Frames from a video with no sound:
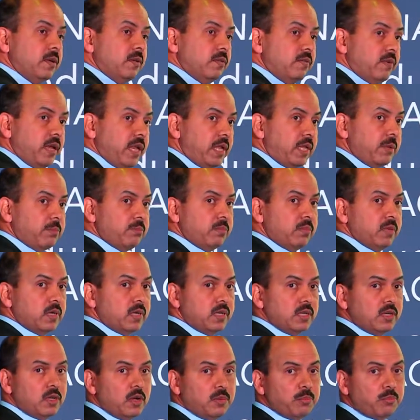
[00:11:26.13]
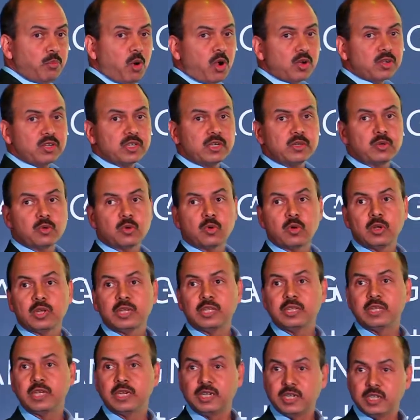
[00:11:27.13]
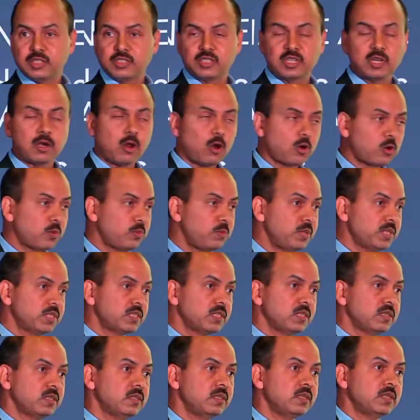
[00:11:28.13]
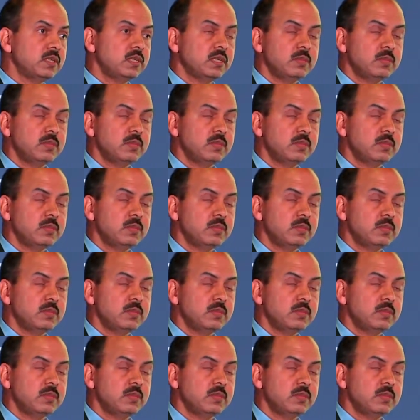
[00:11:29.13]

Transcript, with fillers: very uh, you know important role in the industrial automation,